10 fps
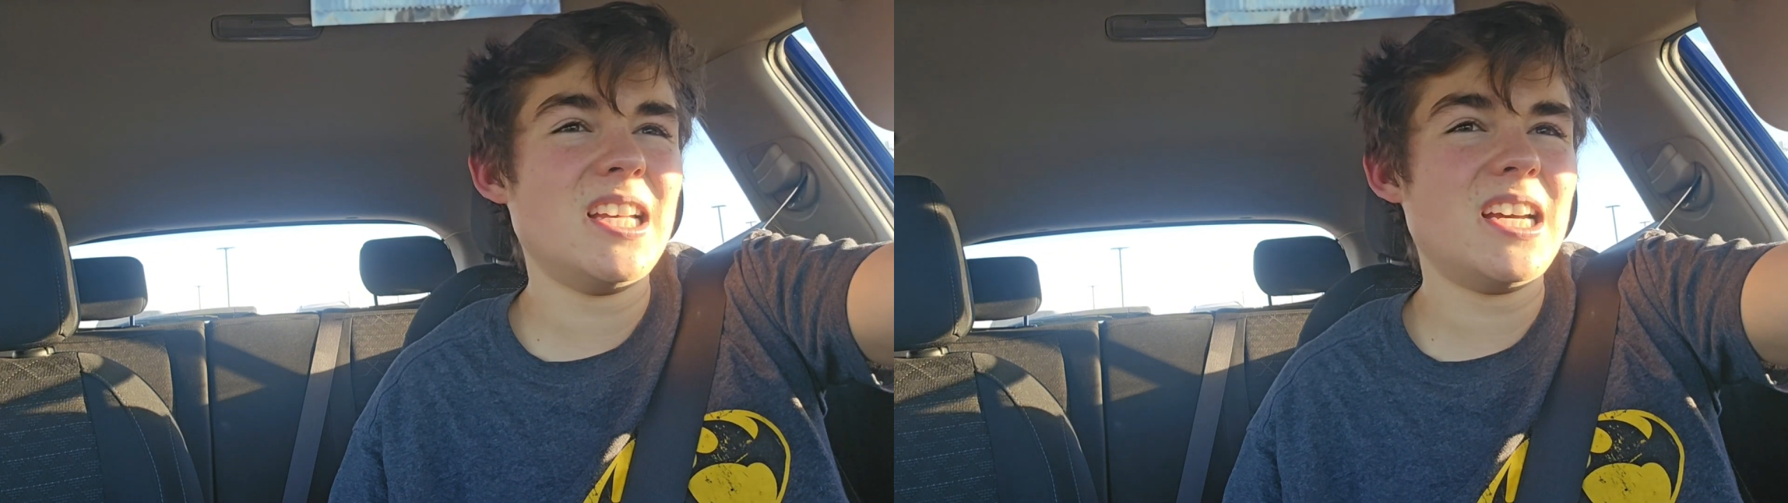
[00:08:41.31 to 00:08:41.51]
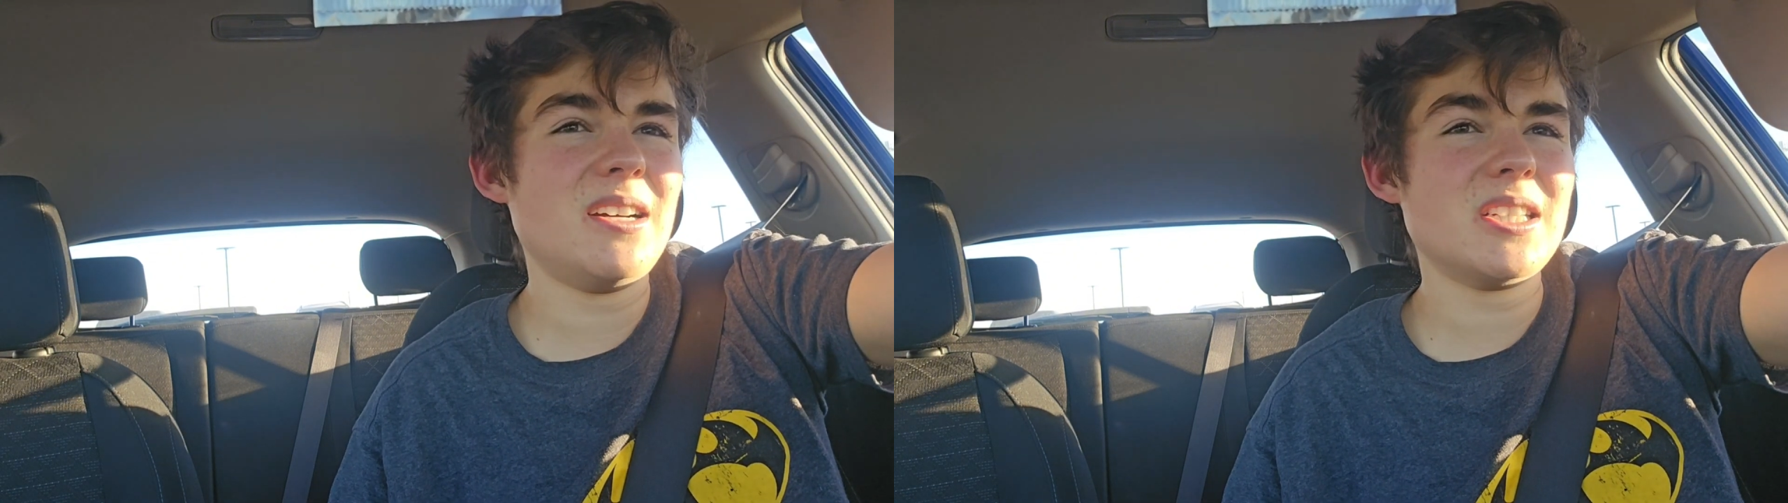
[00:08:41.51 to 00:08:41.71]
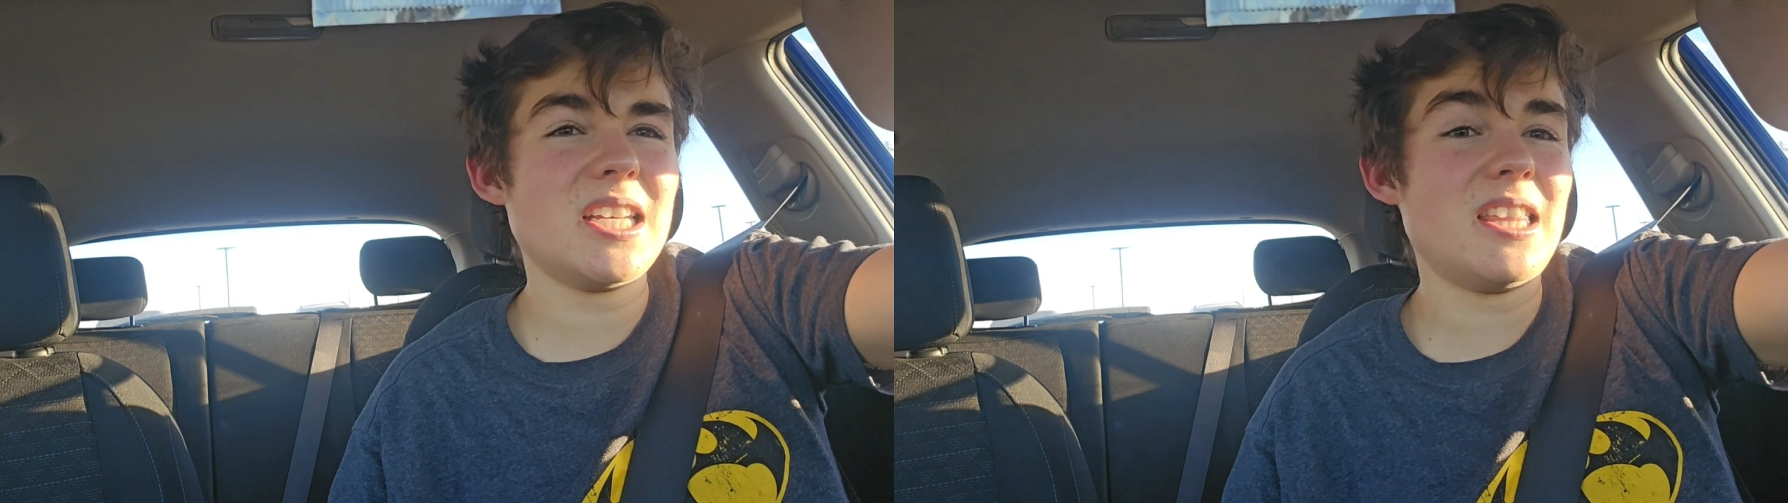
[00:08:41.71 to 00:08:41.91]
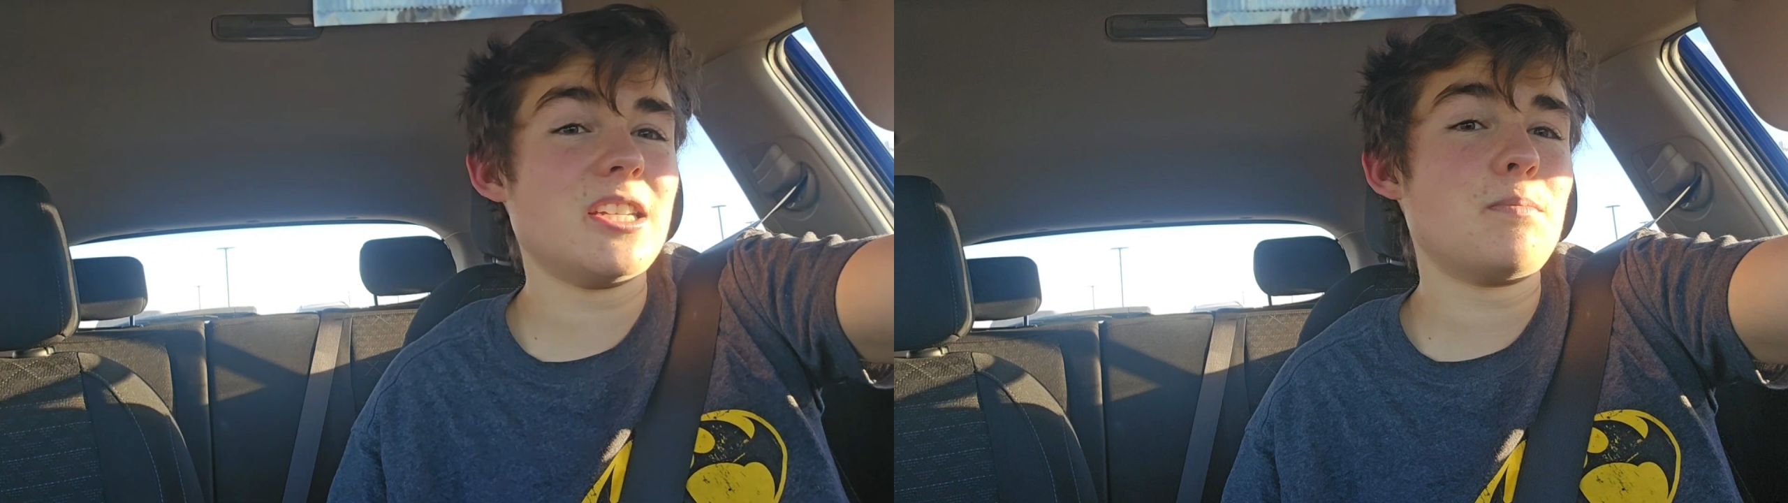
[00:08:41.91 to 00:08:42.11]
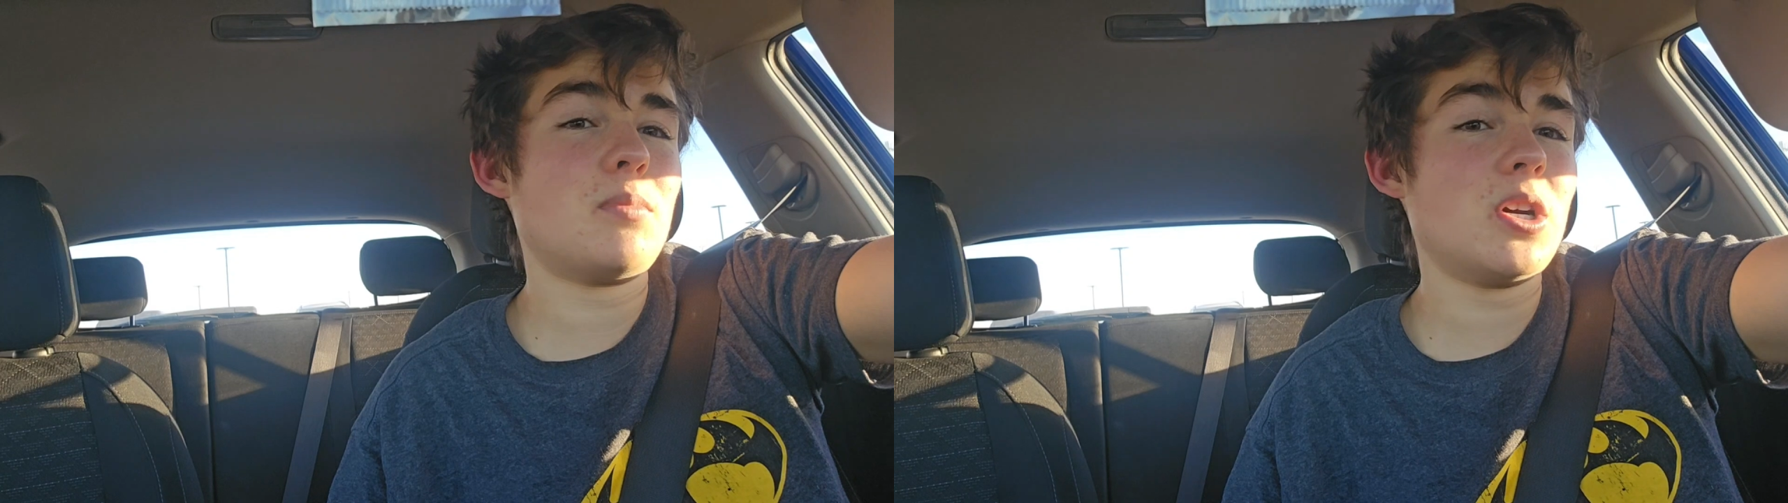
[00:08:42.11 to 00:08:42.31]
I would say
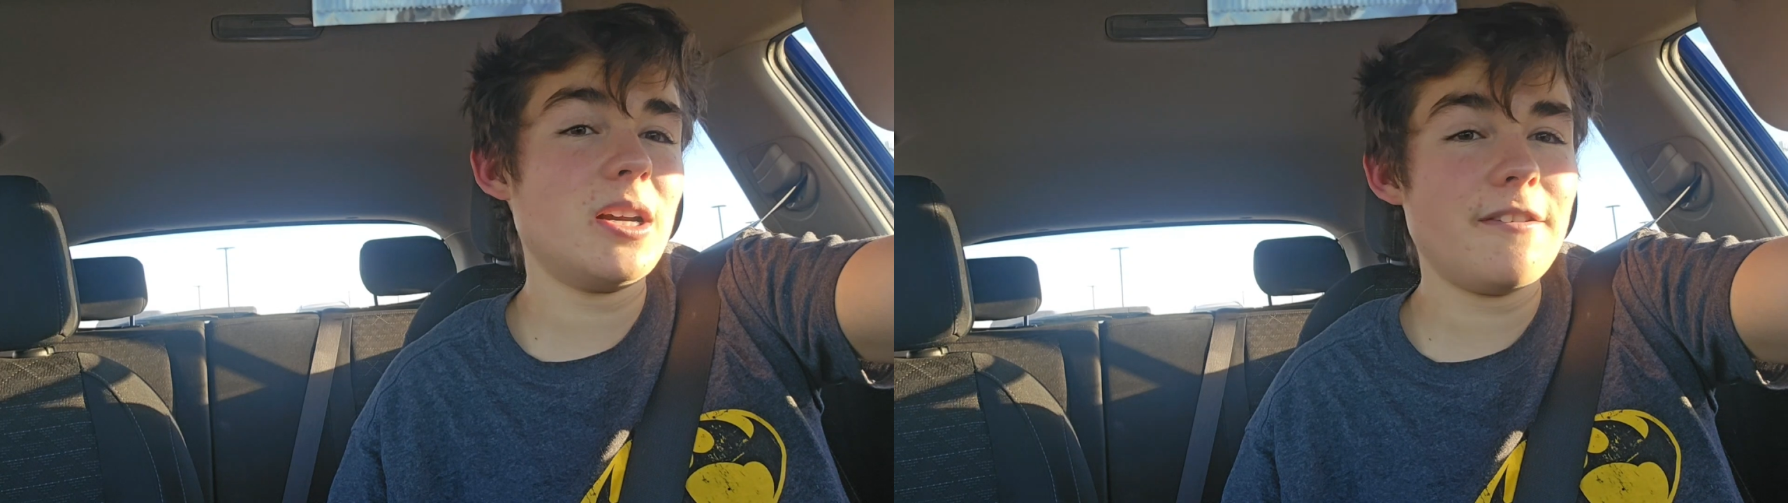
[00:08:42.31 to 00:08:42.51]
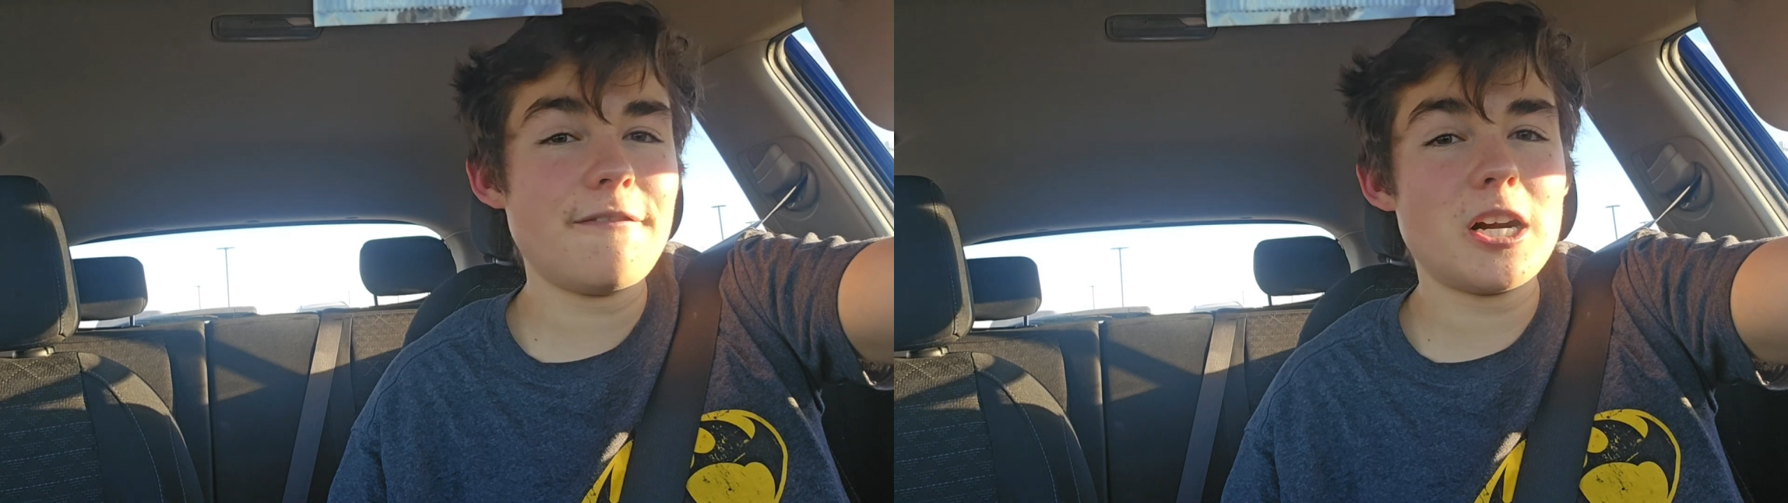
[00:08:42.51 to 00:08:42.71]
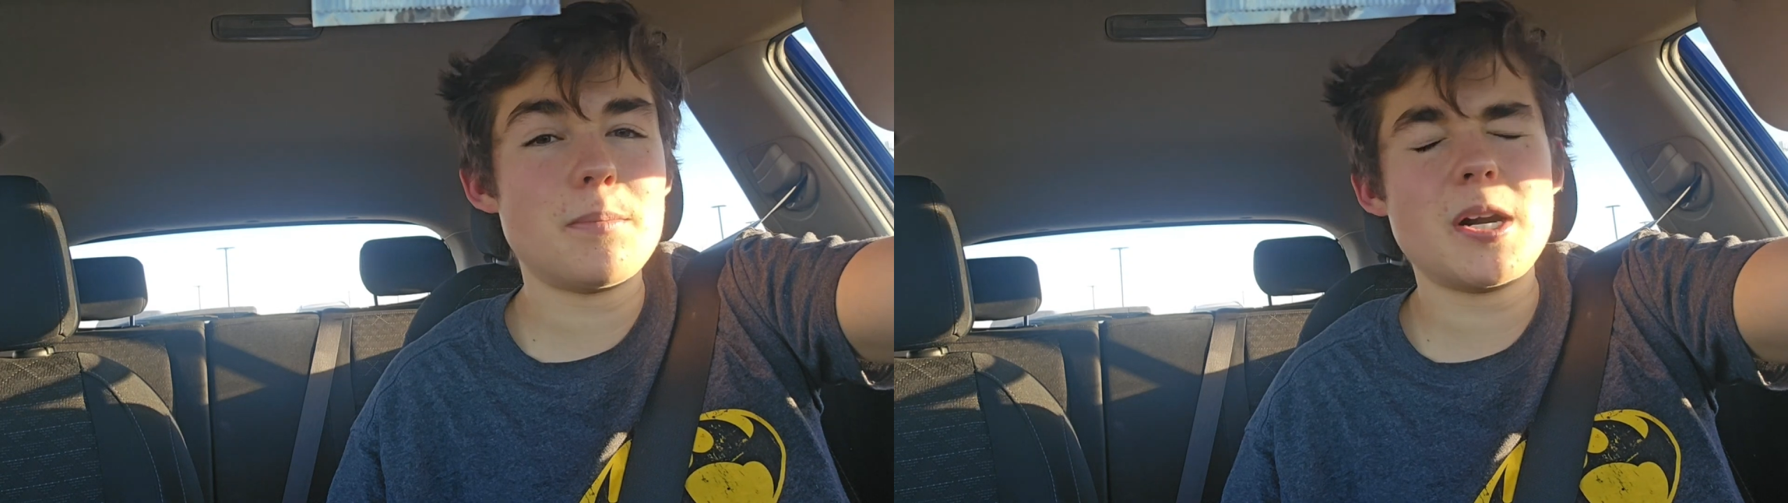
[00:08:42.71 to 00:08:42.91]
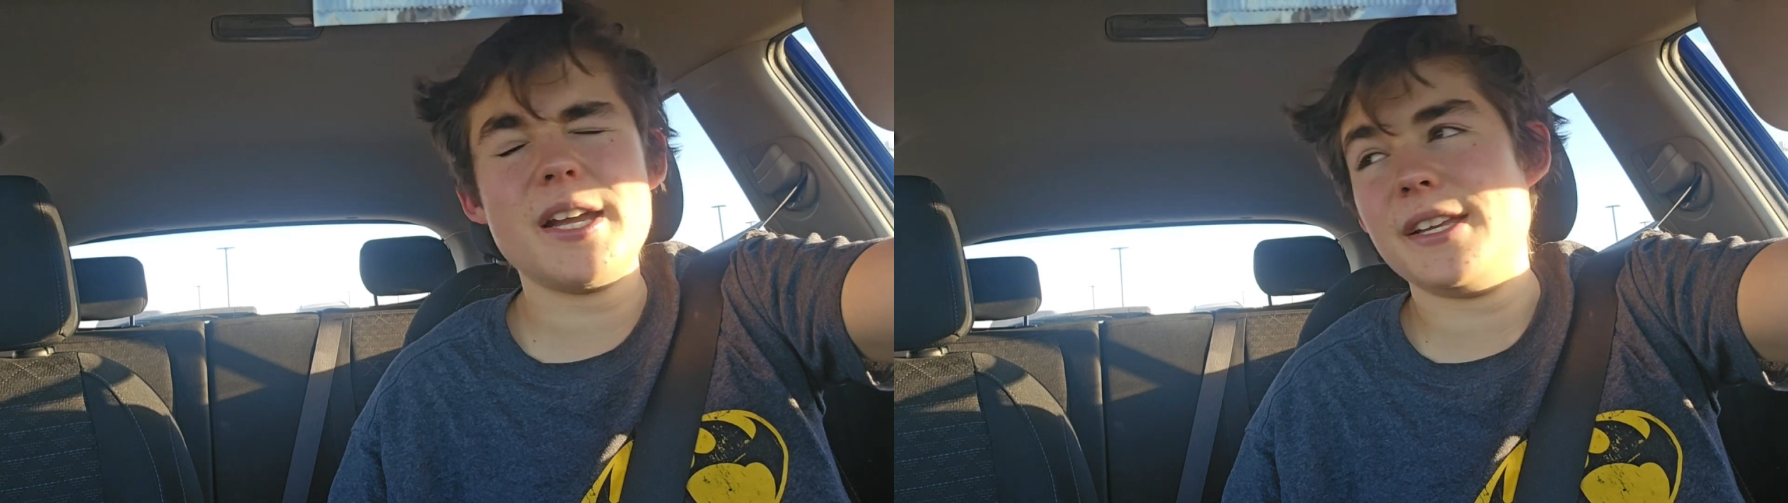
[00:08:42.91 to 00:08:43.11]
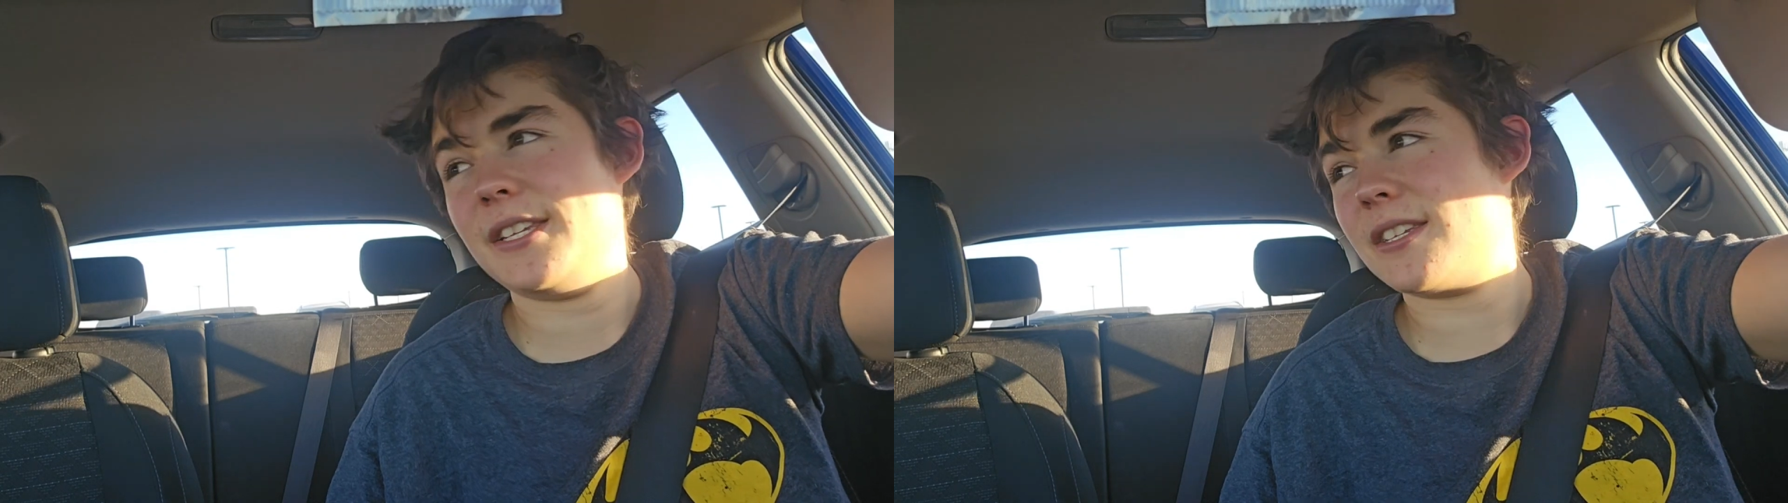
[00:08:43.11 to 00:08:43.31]
that's pretty fair
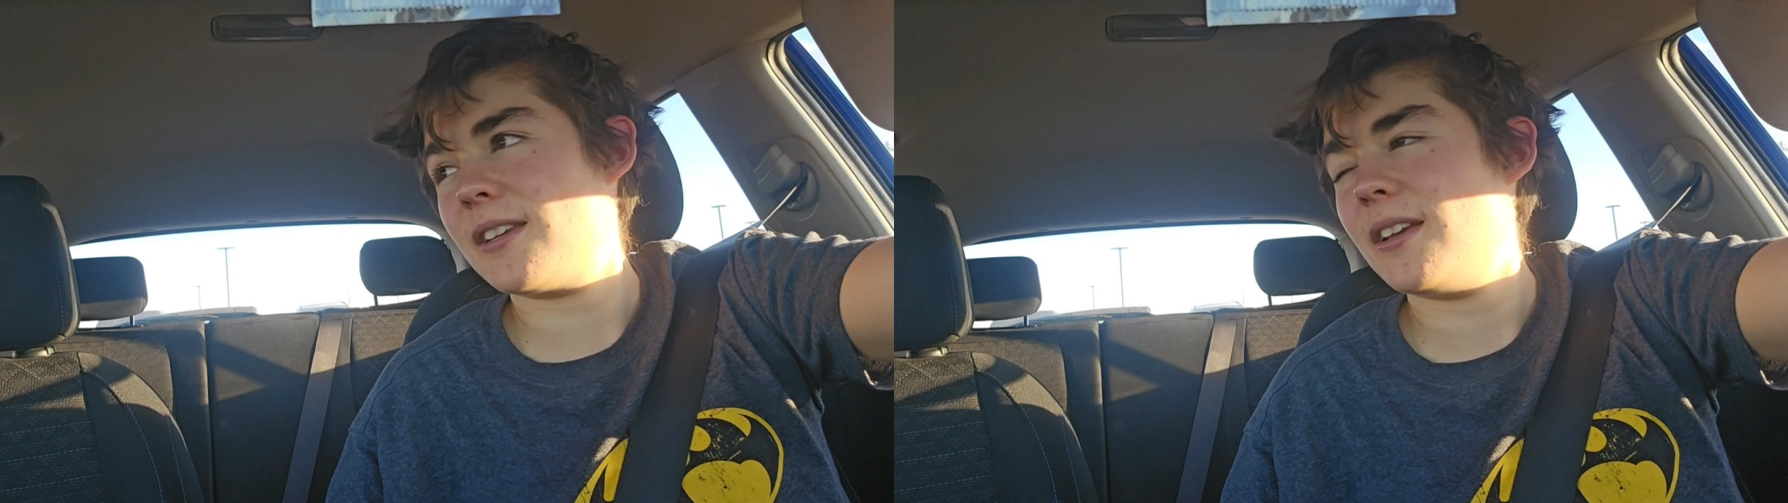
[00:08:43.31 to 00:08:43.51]
price.